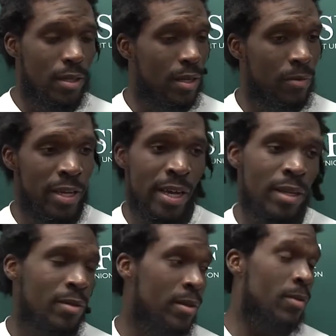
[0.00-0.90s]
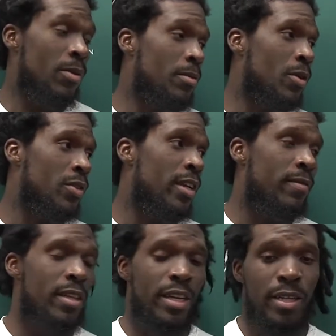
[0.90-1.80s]
And we most
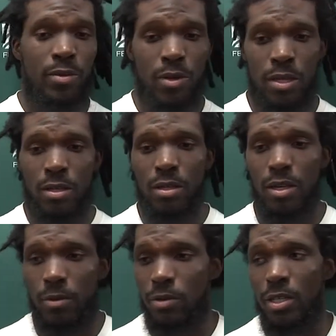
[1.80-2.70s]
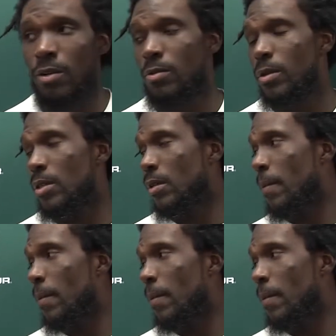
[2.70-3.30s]
definitely had to win, and we gonna win.